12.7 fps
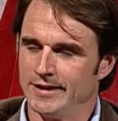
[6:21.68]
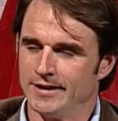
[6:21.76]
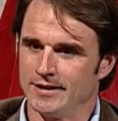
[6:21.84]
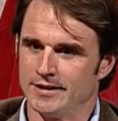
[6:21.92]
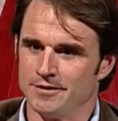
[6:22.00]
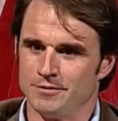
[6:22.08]

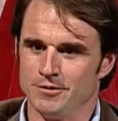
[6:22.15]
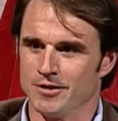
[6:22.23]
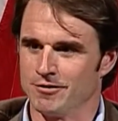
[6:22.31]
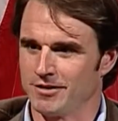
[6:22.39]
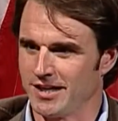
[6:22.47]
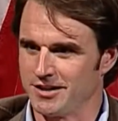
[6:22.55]
If you've
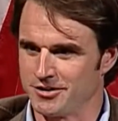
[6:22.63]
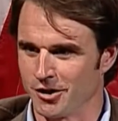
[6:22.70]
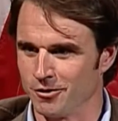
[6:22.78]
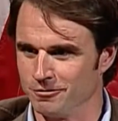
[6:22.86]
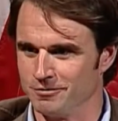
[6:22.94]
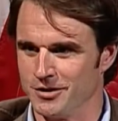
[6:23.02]
ever had
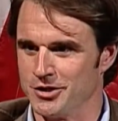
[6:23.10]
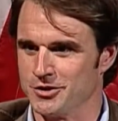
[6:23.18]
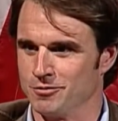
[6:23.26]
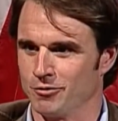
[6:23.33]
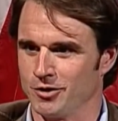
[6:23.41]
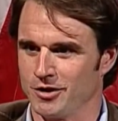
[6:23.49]
tunnel vision where